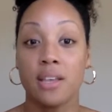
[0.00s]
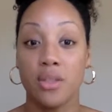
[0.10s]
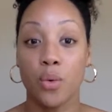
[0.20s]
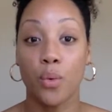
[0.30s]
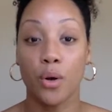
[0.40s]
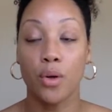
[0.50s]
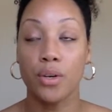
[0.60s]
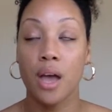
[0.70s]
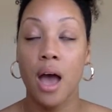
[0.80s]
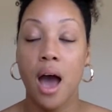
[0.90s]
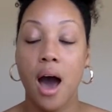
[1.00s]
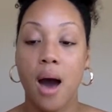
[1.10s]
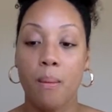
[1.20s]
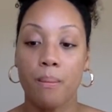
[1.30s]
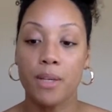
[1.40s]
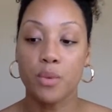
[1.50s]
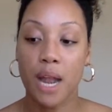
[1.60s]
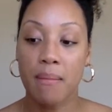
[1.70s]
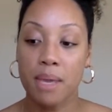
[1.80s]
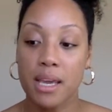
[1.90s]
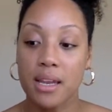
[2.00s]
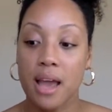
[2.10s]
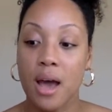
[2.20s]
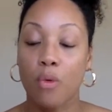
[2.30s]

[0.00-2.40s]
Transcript: in the world, is what I mean.